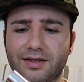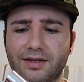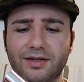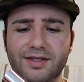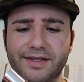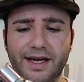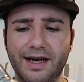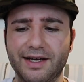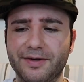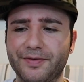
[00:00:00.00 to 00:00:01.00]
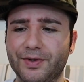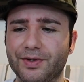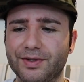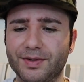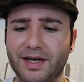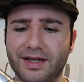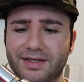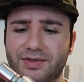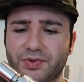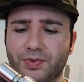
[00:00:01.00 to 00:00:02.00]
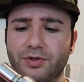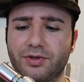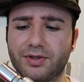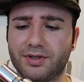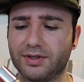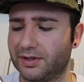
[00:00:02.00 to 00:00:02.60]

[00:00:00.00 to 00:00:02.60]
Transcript: Looks kind of old, not like too old.